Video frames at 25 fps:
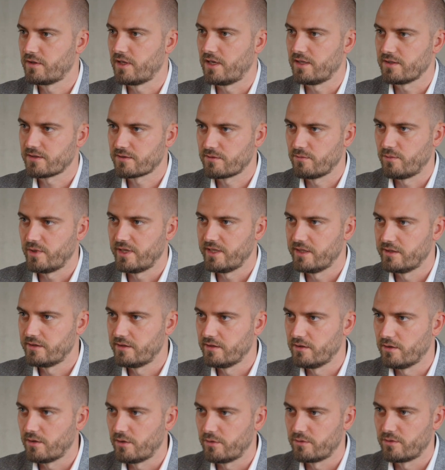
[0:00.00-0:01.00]
tasks via
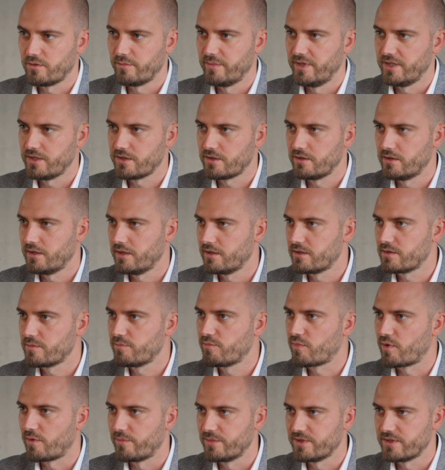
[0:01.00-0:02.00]
the automation that's
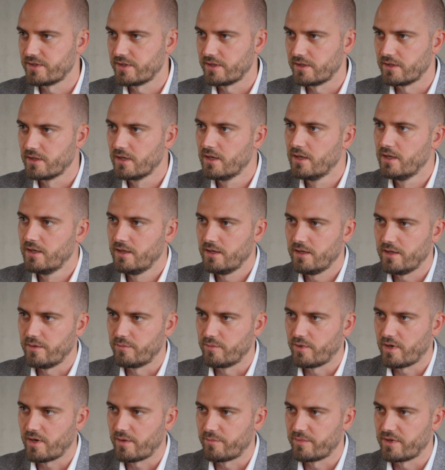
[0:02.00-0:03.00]
promising
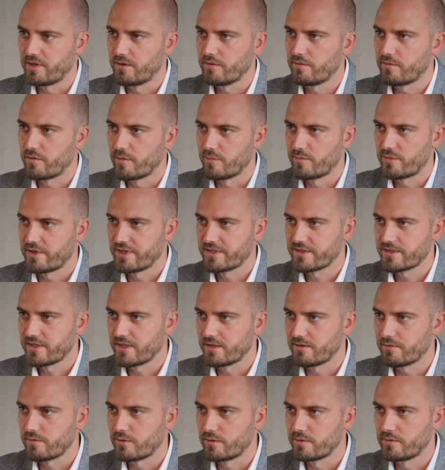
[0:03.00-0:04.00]
and coming from BricsCAD
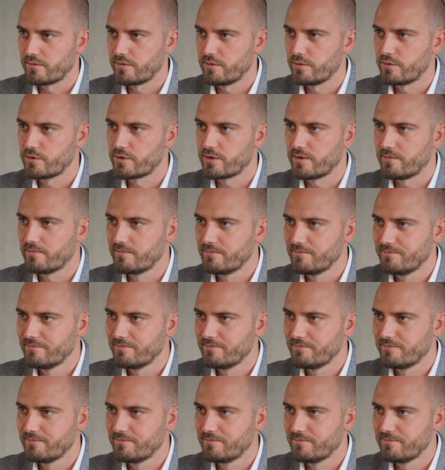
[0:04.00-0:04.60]
for the future.